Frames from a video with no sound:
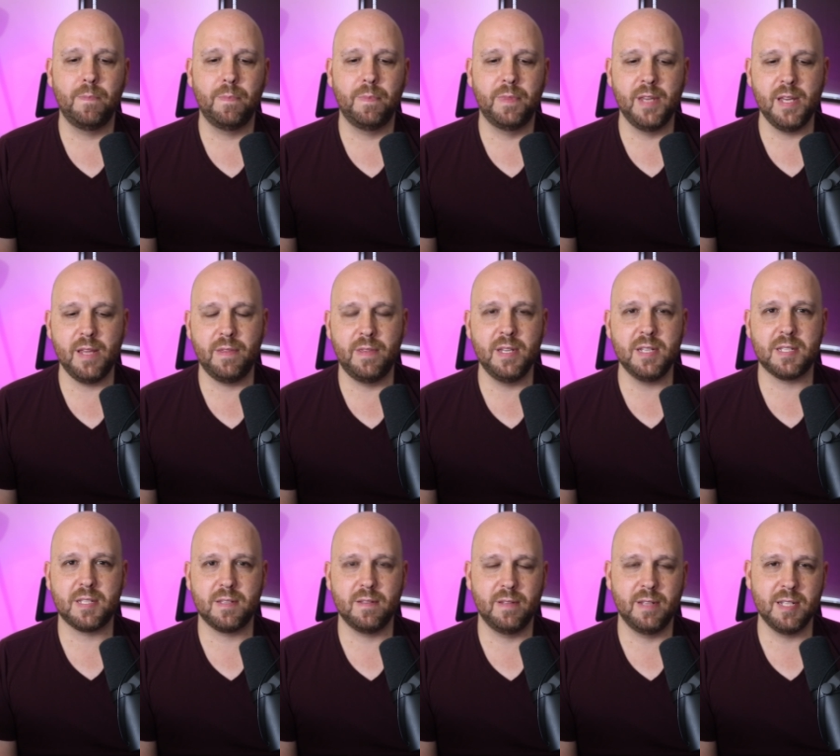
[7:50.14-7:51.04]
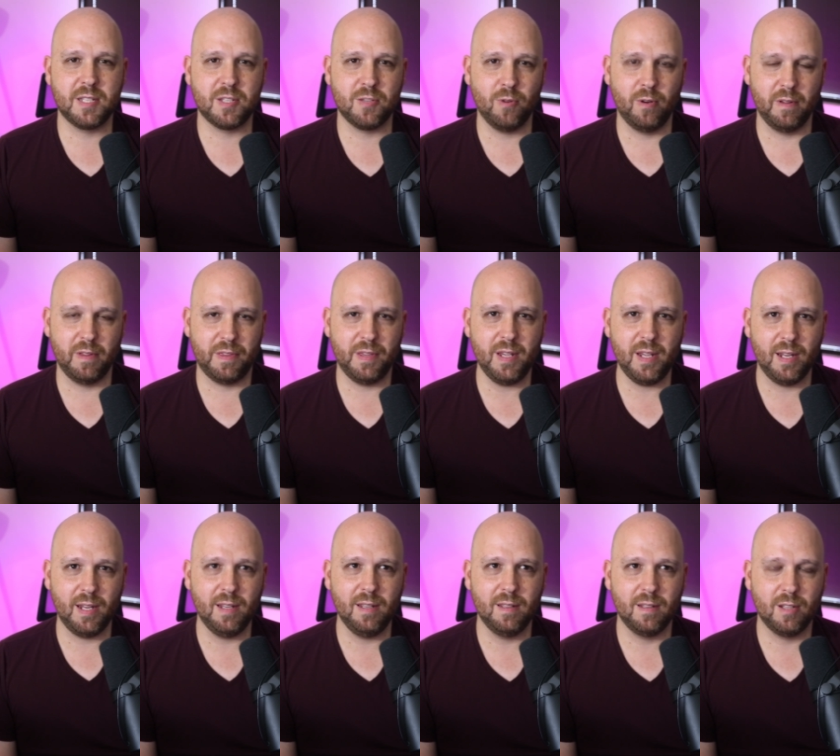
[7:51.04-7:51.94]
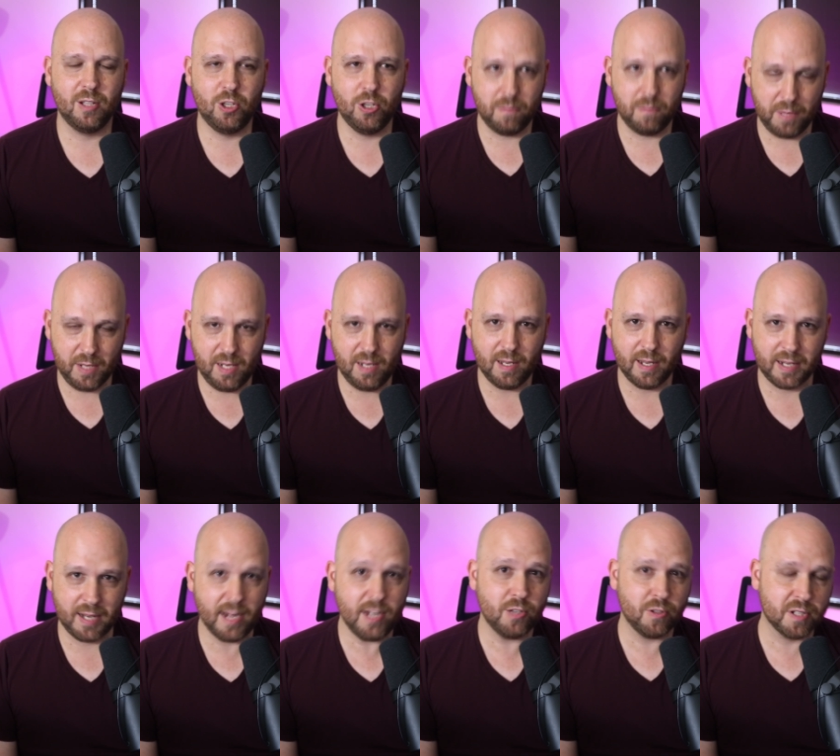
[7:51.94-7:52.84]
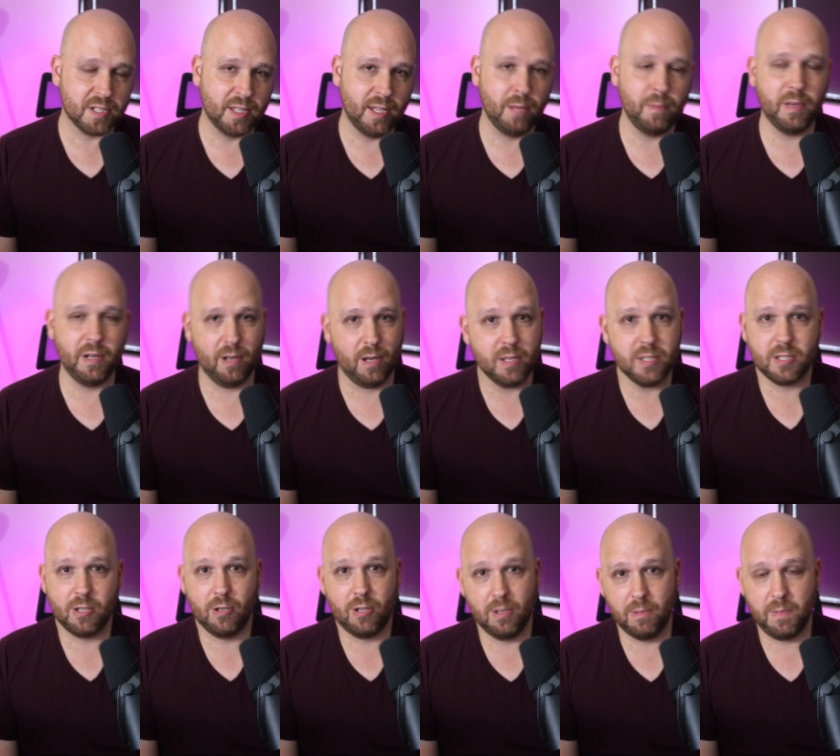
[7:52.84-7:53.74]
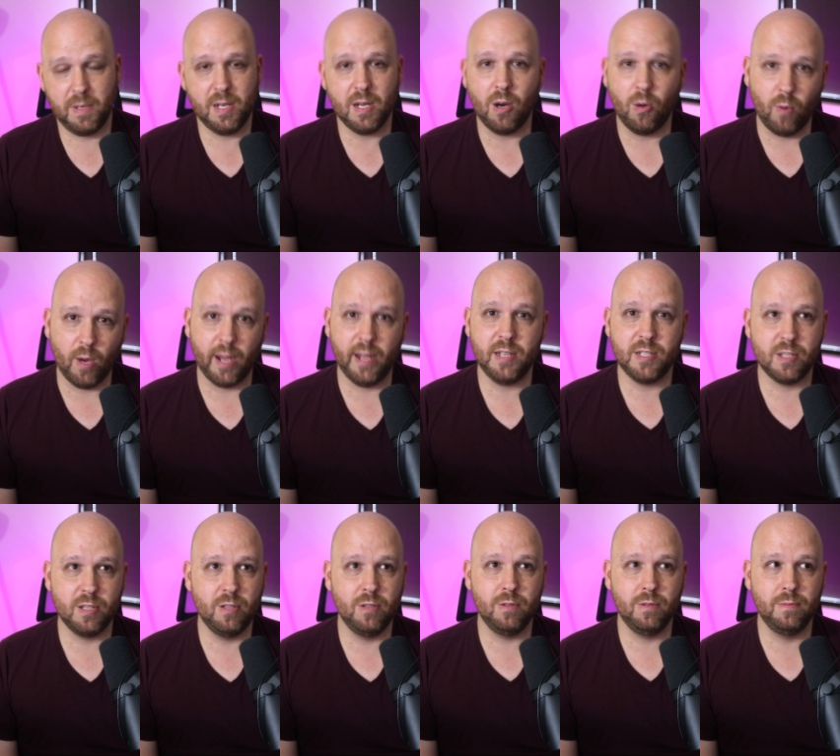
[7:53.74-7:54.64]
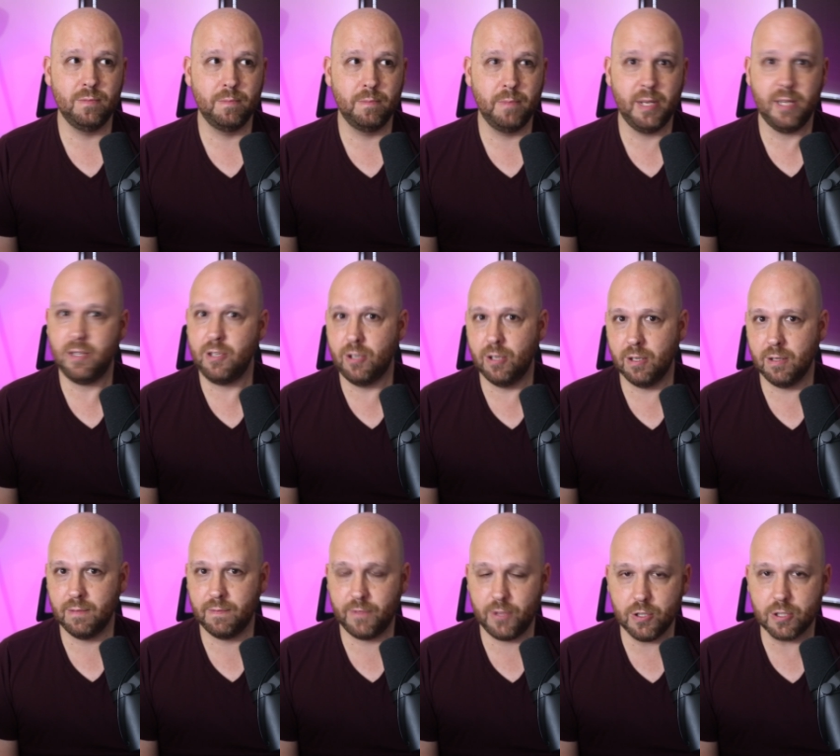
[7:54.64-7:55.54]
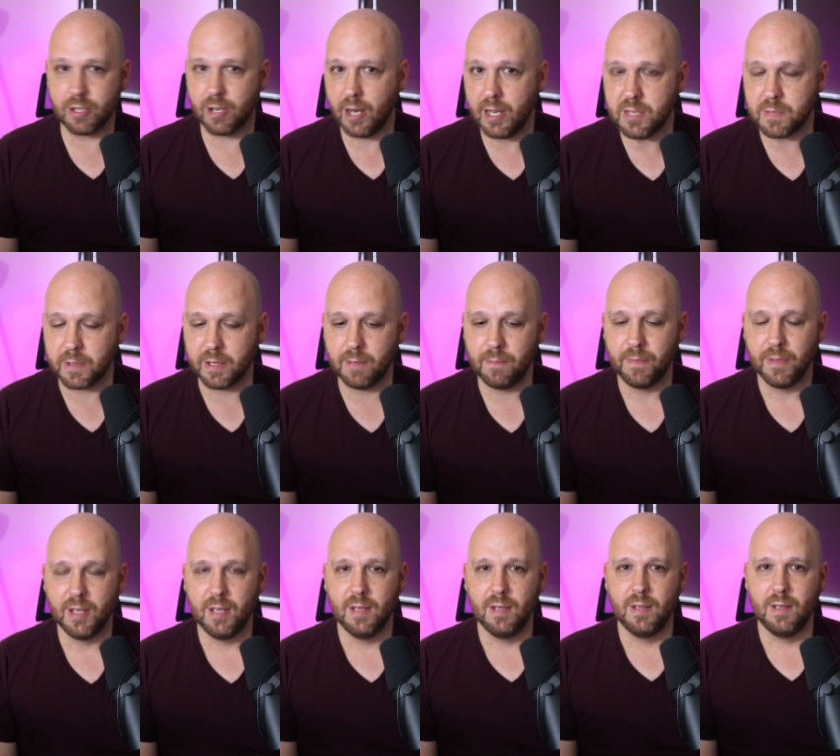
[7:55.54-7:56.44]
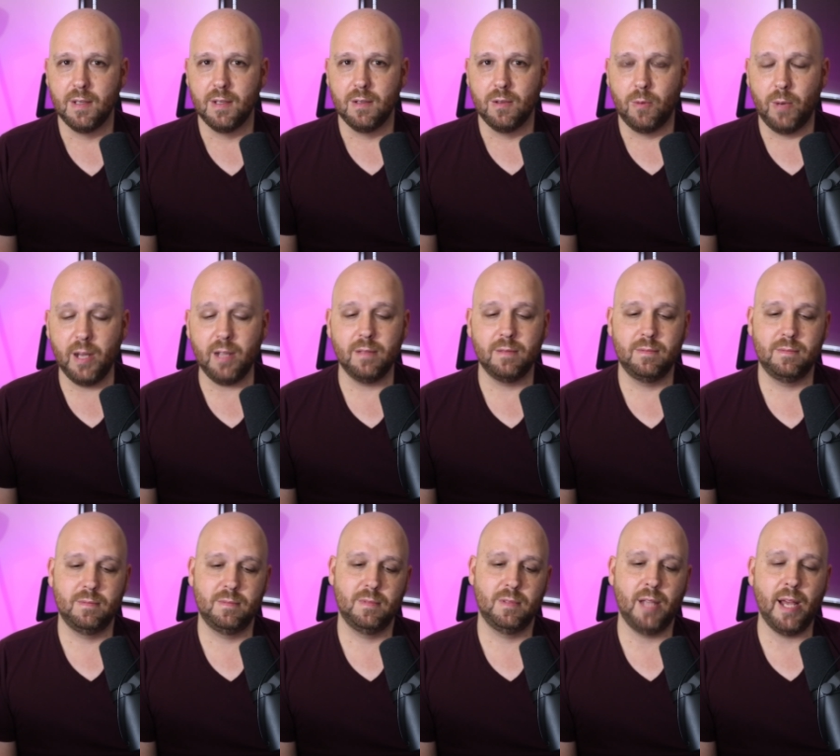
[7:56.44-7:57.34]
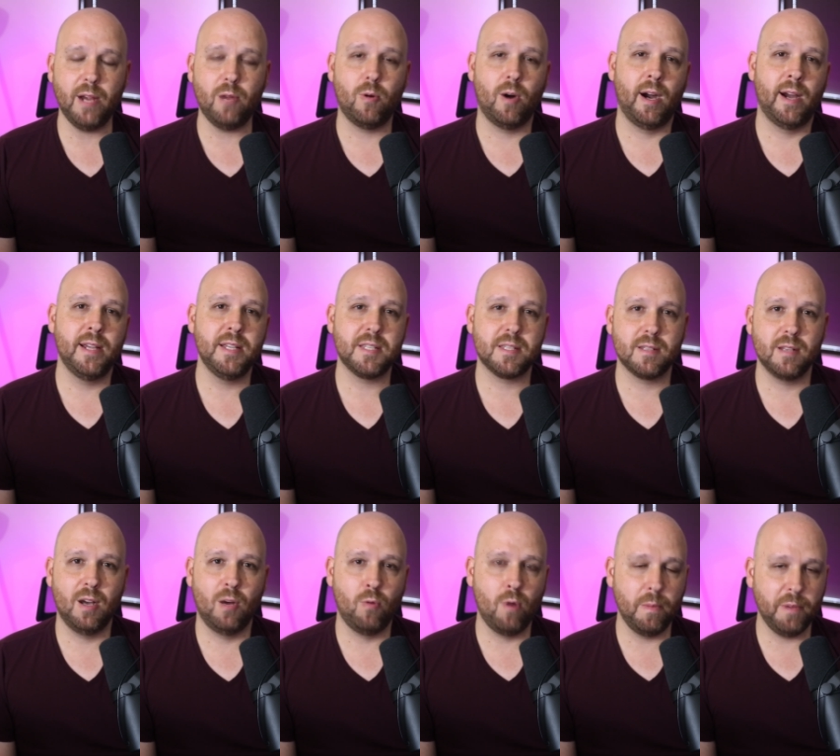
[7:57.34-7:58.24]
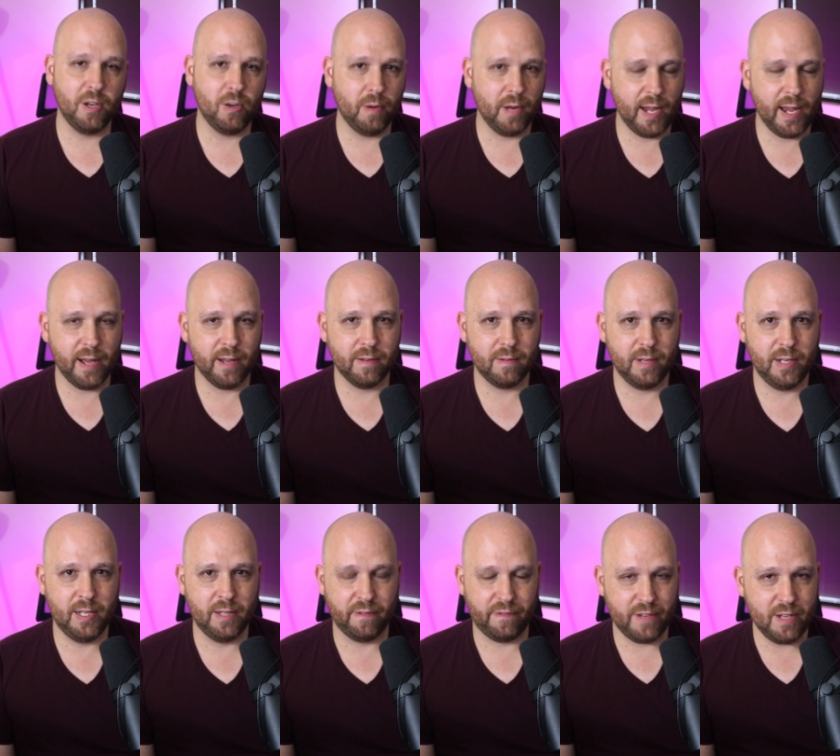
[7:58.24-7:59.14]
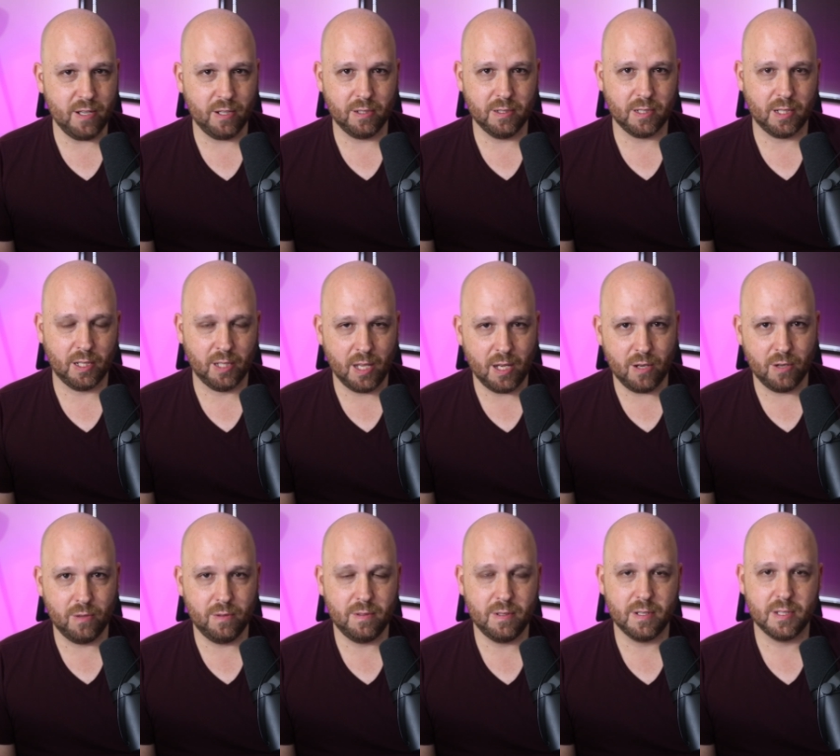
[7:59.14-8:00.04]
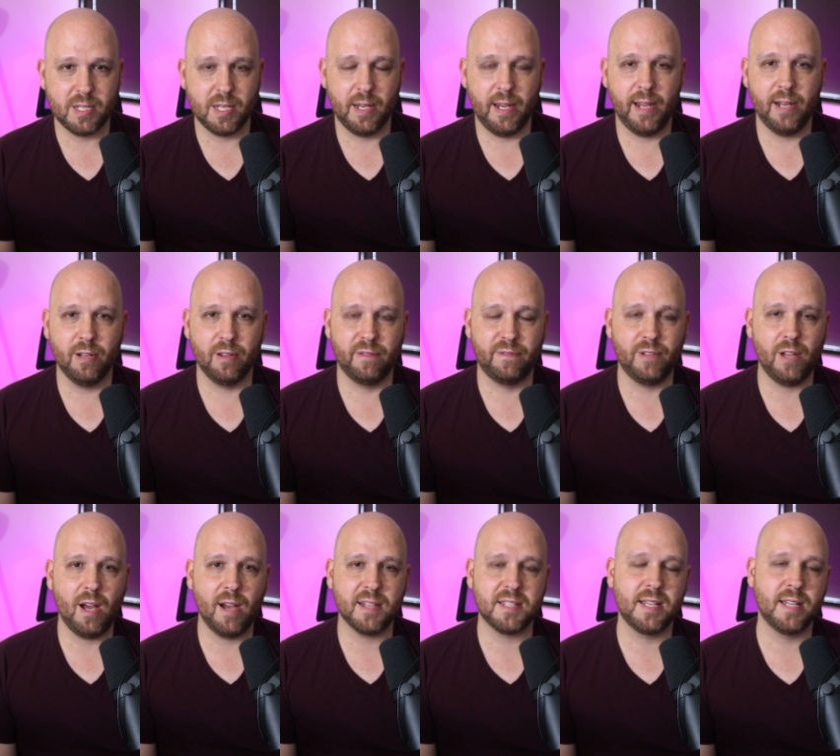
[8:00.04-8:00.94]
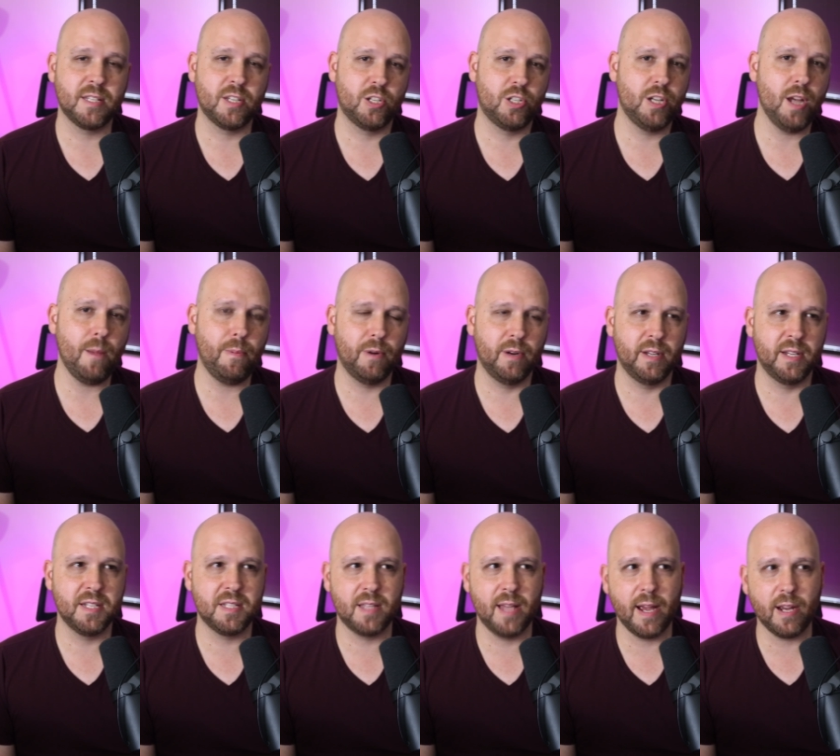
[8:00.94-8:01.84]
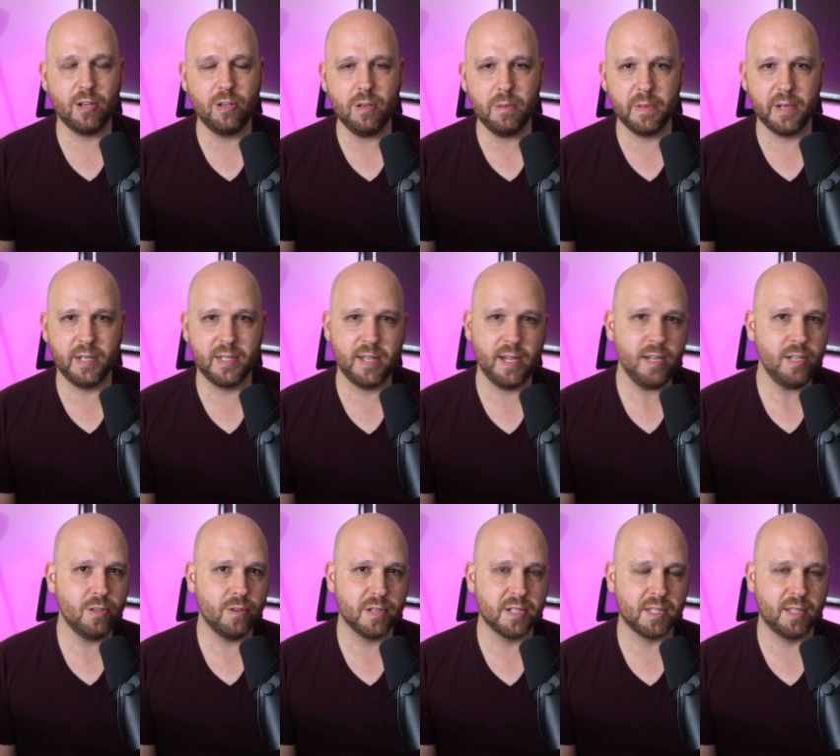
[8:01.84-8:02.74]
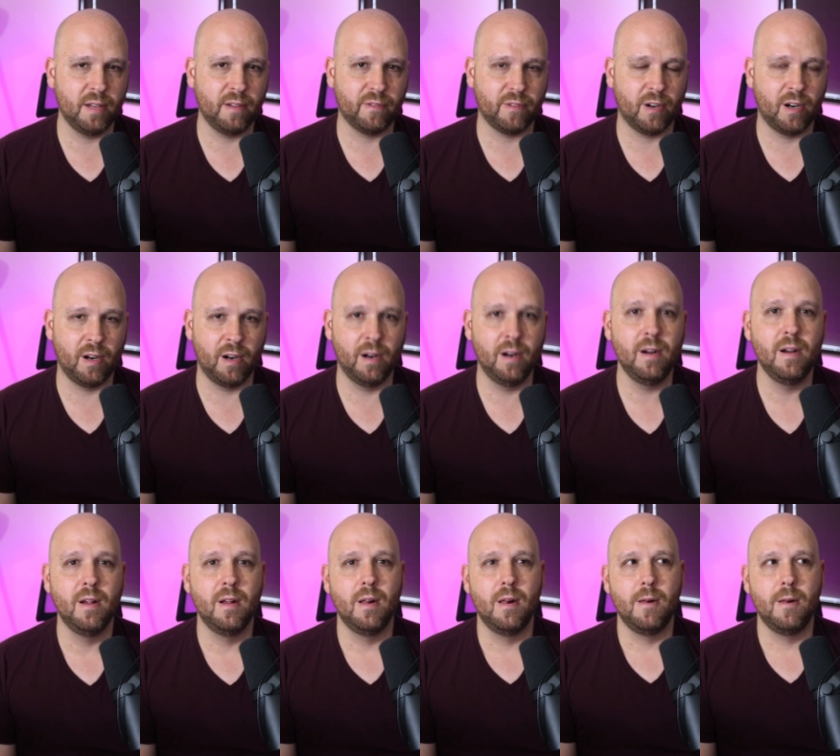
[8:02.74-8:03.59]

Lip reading: This sort of thing could be a dangerous thing, but it also could be a way to meet your future husband. Well, likewise, a woman going out in the field alone to handle the flocks as a shepherdess, that could have been a dangerous thing for her.